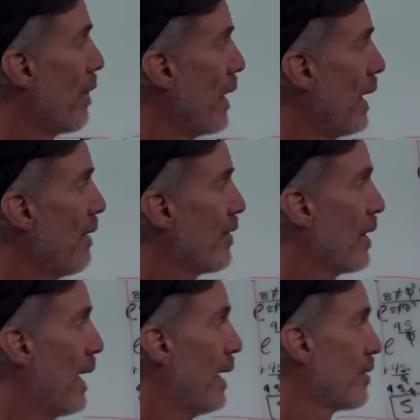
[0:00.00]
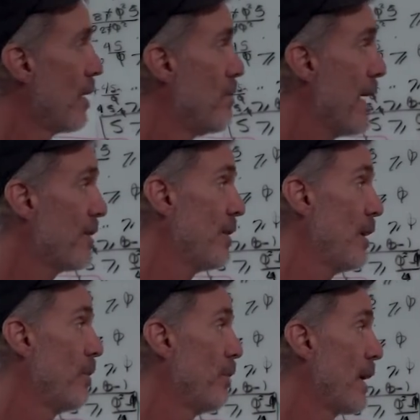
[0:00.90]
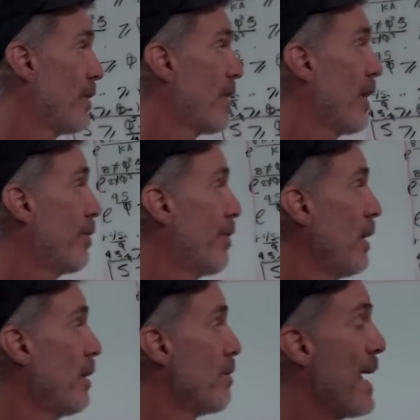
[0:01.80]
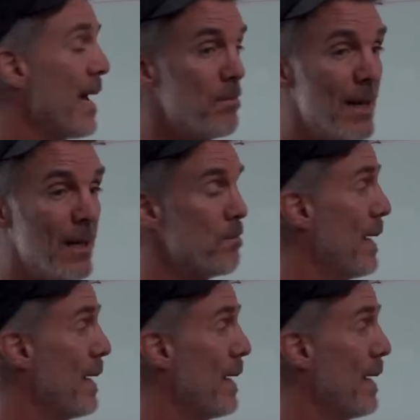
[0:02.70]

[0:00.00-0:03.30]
the left sides are messy because they are full of man-made